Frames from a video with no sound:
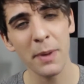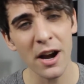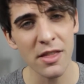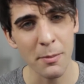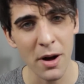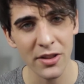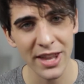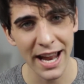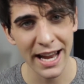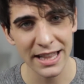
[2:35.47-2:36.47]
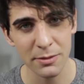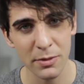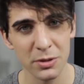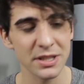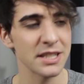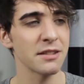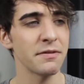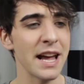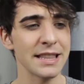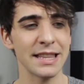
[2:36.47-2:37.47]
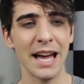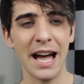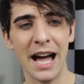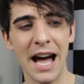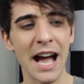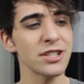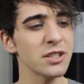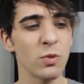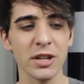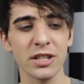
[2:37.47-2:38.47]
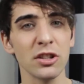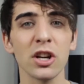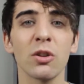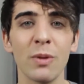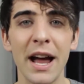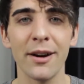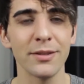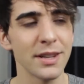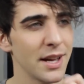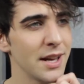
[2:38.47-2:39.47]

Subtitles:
part of the mall that I hate the most is the fact that I just want to look around.